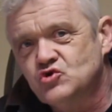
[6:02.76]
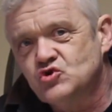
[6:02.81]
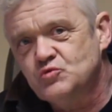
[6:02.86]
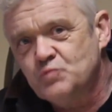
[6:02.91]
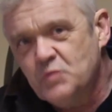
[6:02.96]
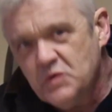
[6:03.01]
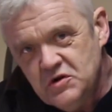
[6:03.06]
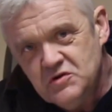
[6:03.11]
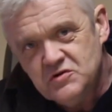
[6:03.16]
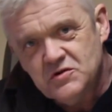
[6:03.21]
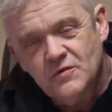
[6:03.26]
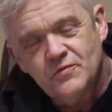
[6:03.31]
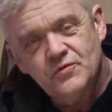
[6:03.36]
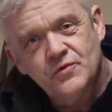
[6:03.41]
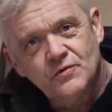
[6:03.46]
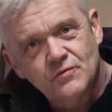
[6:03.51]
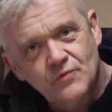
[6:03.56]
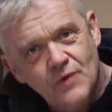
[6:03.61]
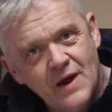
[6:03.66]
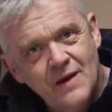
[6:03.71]
speed at
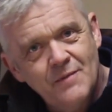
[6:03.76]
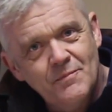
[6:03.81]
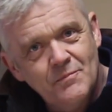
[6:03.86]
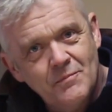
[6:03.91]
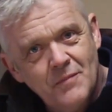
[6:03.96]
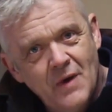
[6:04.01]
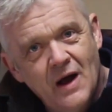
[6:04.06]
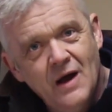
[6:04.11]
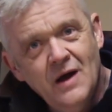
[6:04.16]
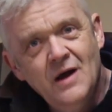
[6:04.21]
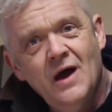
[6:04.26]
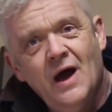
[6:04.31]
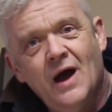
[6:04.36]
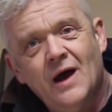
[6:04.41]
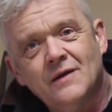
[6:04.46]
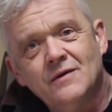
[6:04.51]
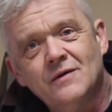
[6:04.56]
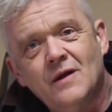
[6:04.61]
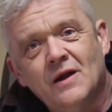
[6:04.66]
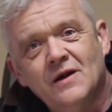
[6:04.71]
the rim
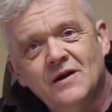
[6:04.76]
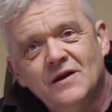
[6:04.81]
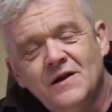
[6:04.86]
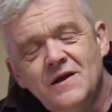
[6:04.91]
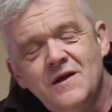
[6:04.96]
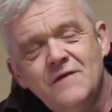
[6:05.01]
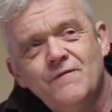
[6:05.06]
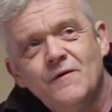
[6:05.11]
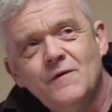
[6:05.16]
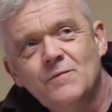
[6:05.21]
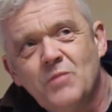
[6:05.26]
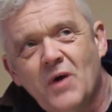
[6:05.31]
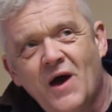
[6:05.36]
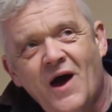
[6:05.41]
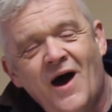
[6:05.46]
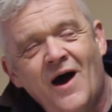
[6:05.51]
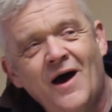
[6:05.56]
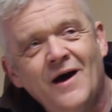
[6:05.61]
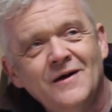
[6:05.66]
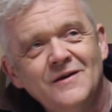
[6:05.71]
and leaving
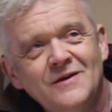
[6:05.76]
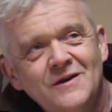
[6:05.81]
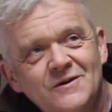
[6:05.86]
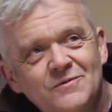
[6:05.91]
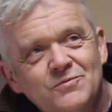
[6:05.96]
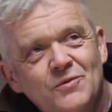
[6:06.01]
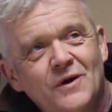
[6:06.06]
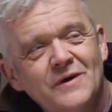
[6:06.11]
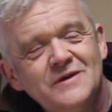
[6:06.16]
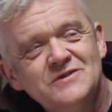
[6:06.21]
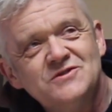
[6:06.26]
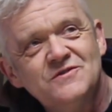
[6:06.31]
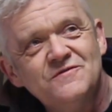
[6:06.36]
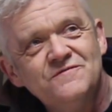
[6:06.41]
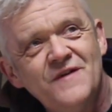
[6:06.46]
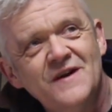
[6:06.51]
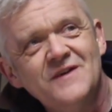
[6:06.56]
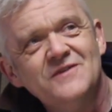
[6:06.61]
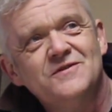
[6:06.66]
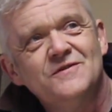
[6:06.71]
behind what is
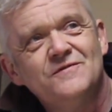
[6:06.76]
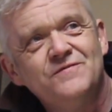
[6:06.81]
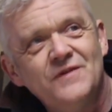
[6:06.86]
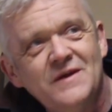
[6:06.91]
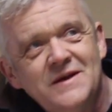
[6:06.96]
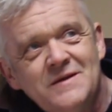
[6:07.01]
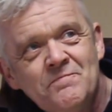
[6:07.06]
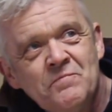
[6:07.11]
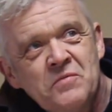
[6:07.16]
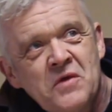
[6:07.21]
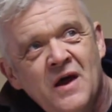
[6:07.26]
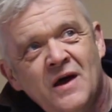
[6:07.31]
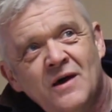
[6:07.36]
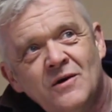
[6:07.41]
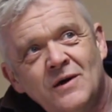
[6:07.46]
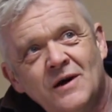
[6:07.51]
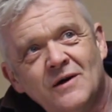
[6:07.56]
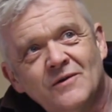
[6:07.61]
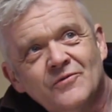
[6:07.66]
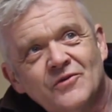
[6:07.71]
effectively,
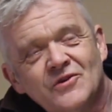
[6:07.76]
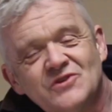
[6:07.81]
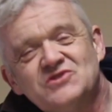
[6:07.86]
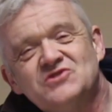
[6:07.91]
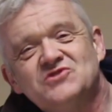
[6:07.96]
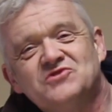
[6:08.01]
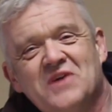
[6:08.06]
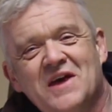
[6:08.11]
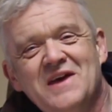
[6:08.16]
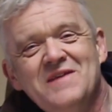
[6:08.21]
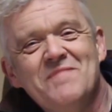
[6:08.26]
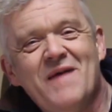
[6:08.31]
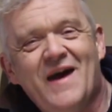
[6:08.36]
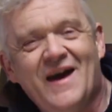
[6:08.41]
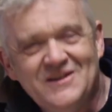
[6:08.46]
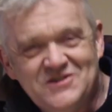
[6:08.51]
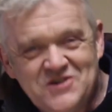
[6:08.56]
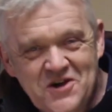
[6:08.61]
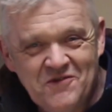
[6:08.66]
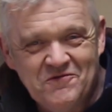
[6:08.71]
well, the steam
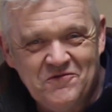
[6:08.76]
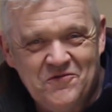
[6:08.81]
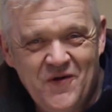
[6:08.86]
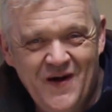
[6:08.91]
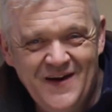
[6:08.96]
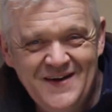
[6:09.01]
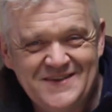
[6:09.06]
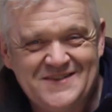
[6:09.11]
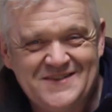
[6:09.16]
age of